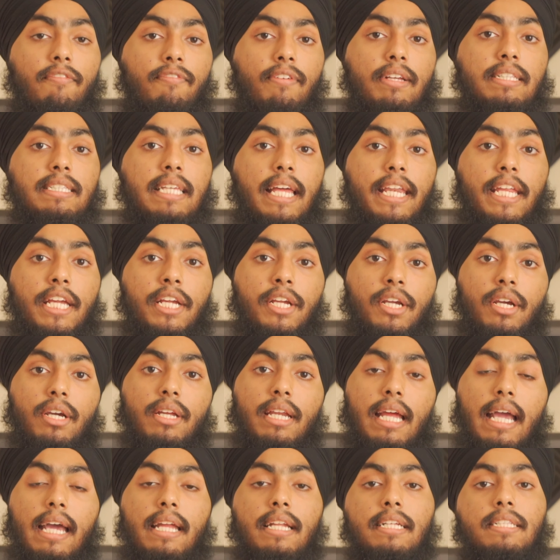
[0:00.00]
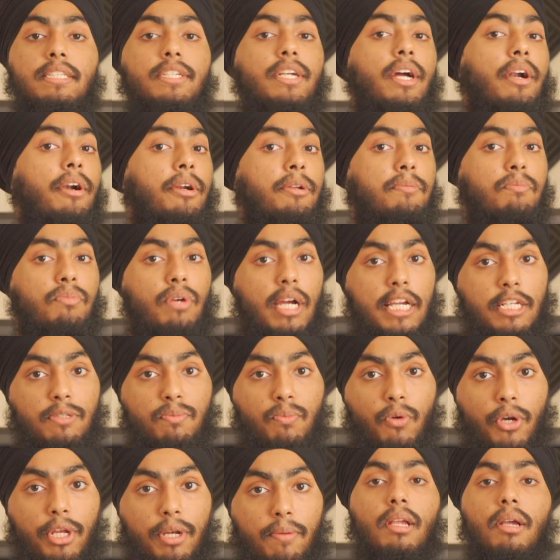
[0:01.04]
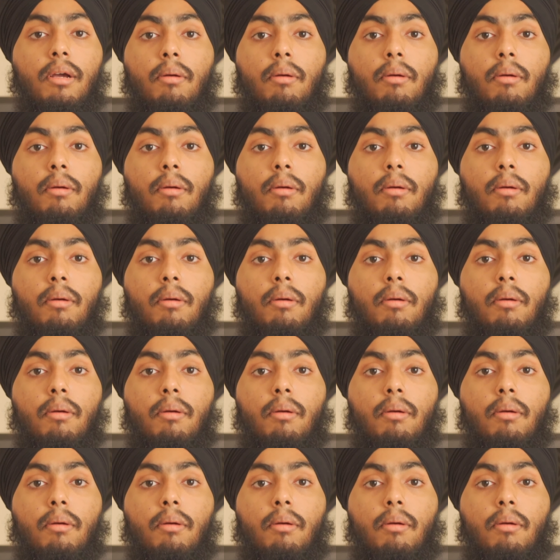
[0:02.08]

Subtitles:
it's any good at its current price point.